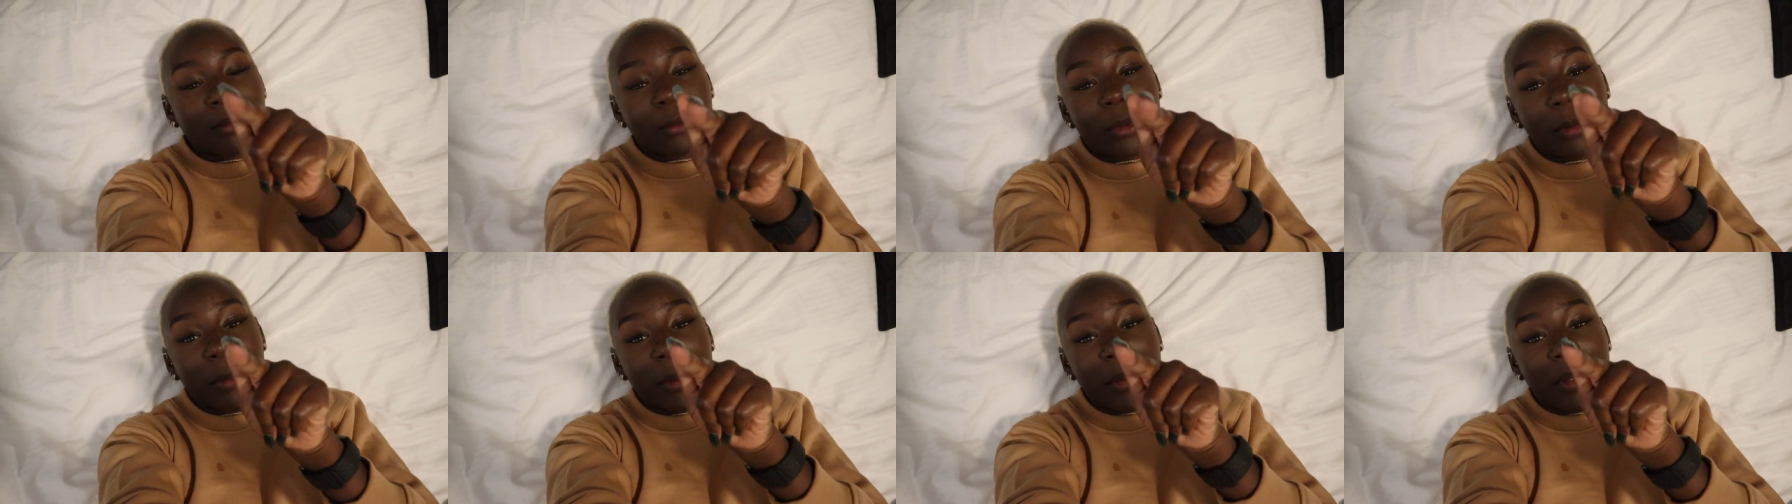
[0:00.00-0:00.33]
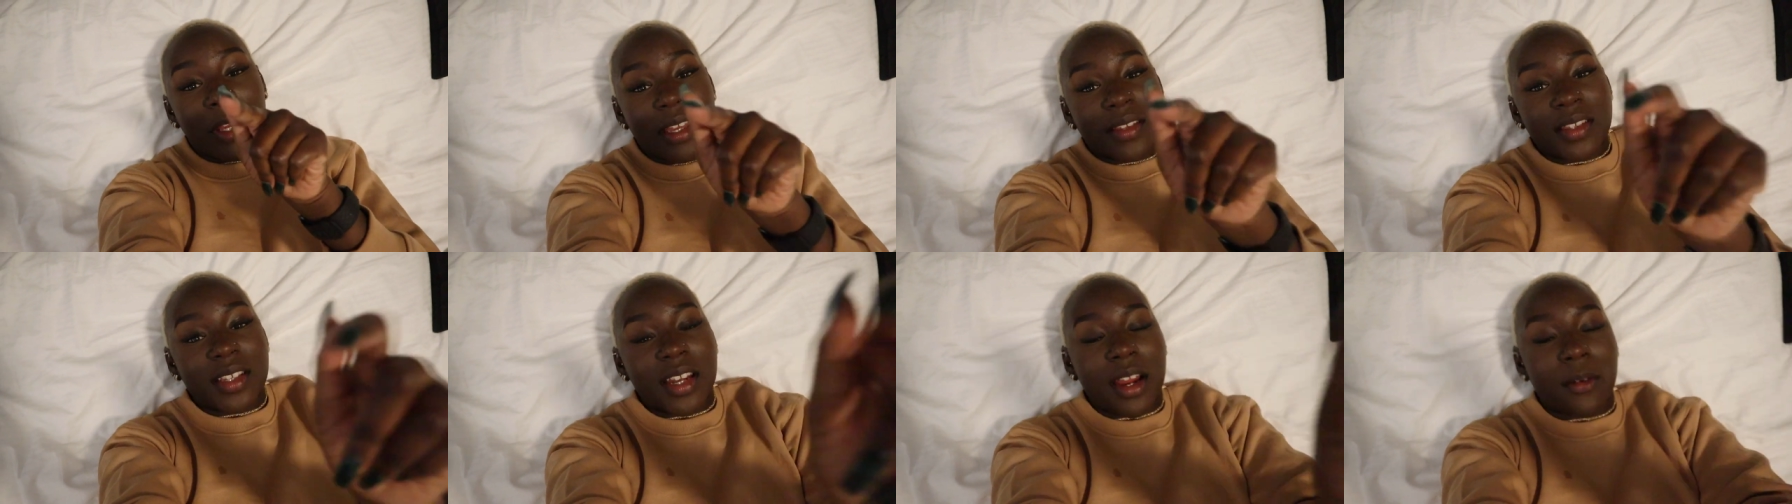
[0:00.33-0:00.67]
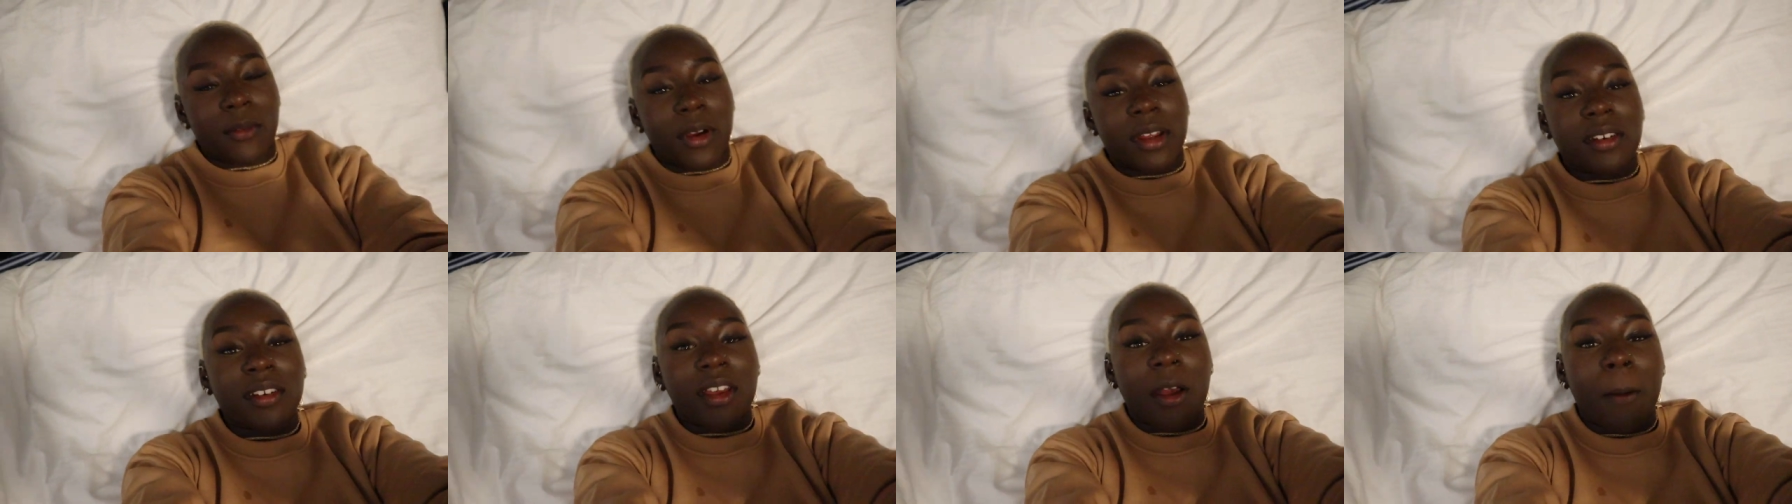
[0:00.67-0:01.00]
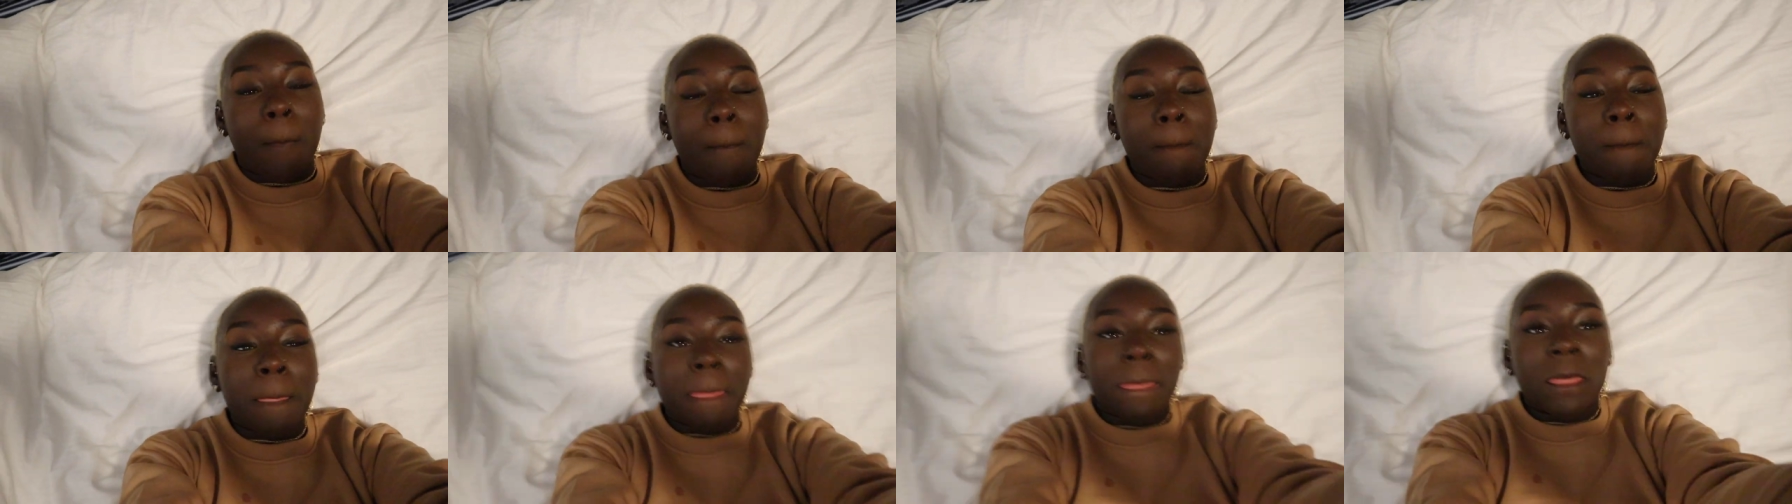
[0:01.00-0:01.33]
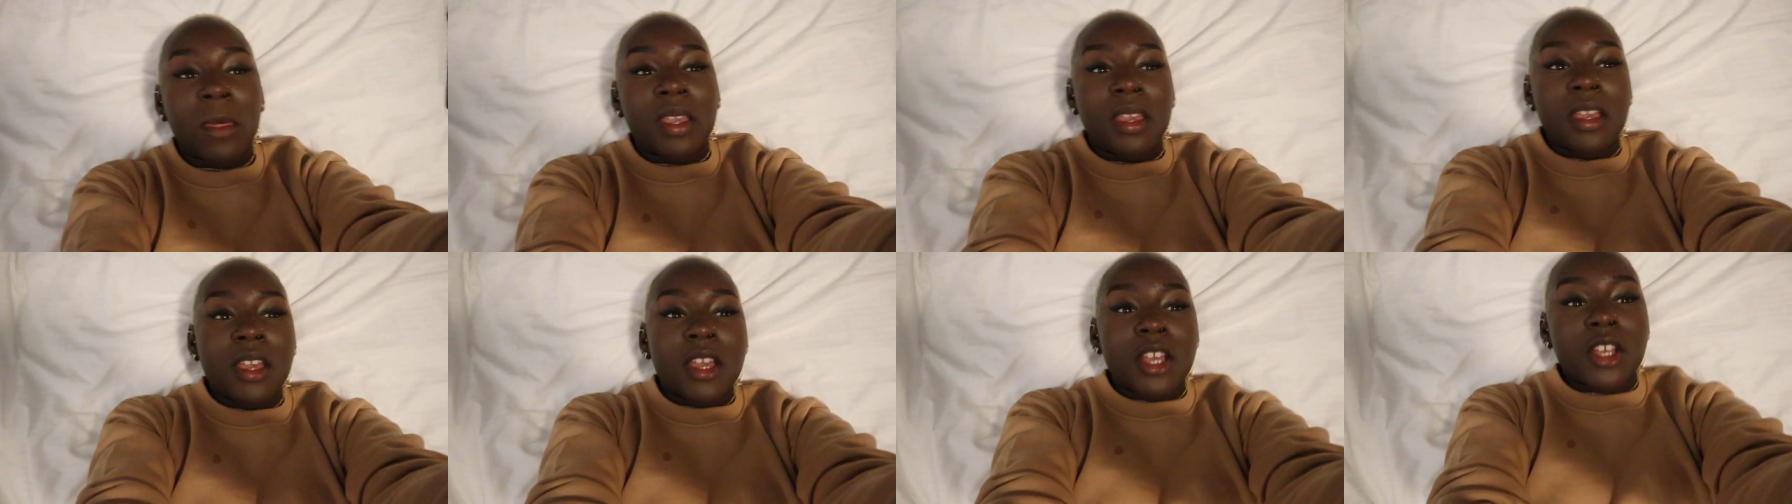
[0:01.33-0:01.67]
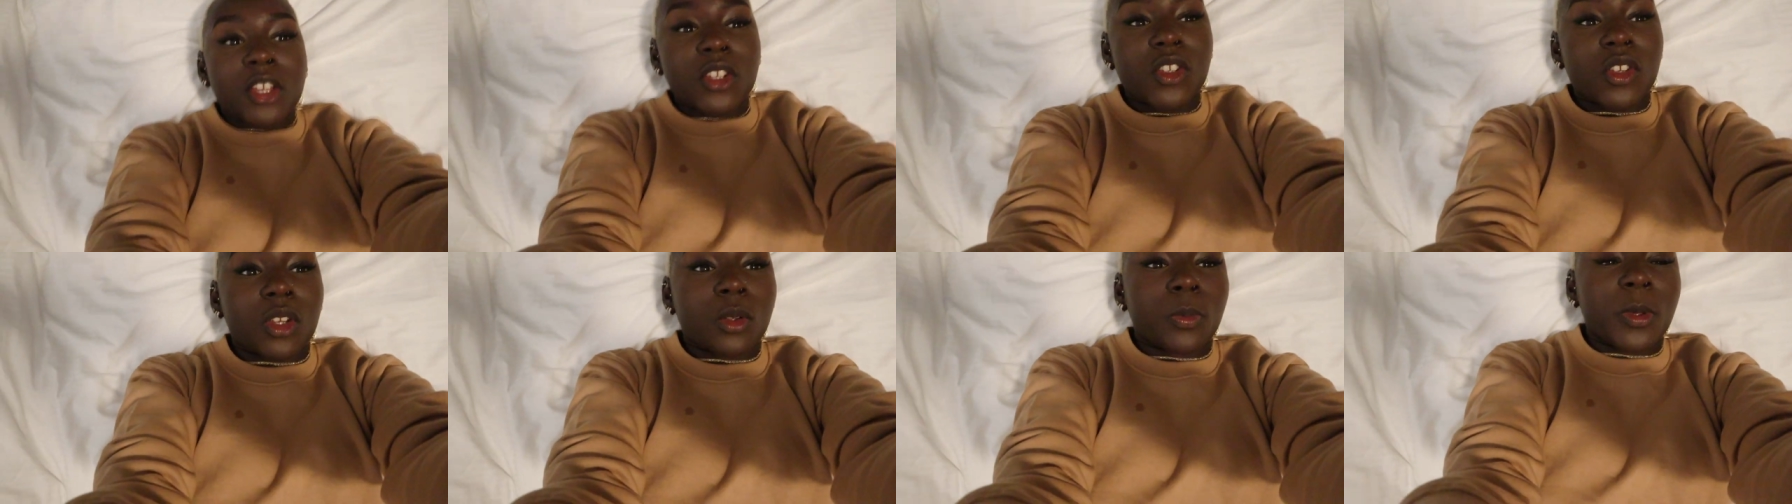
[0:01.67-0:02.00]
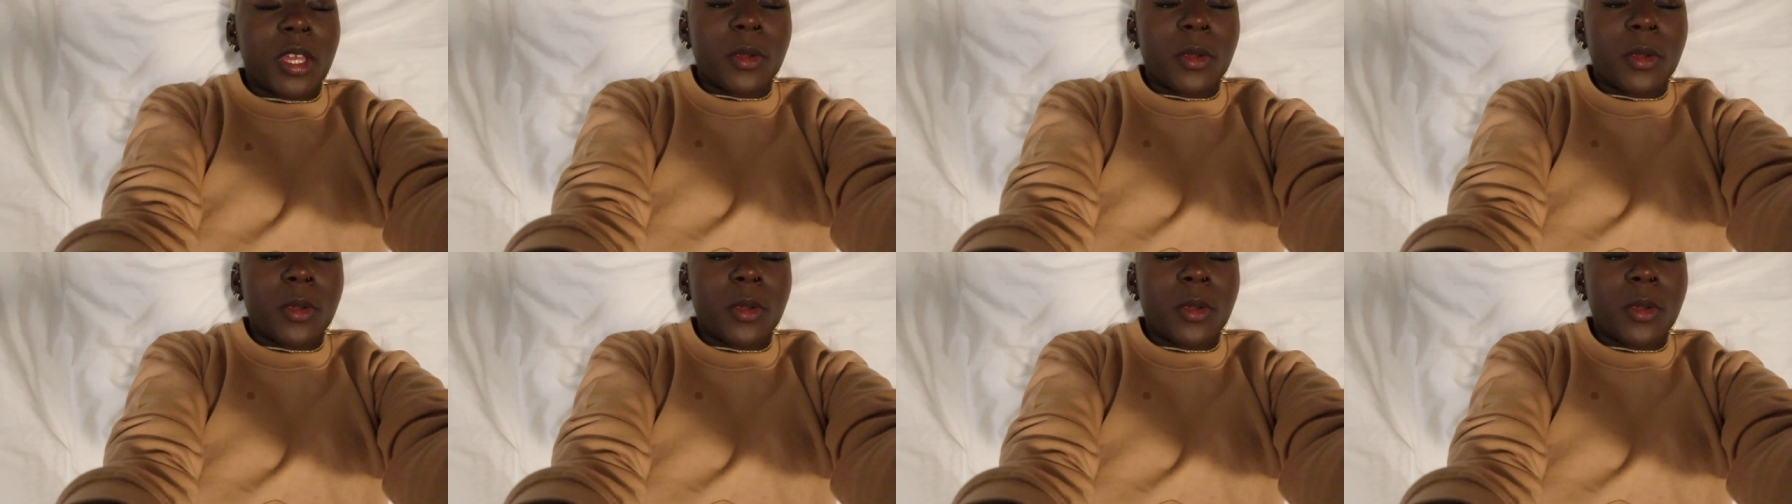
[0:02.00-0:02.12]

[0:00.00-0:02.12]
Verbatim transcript: we won't get into that right now. So the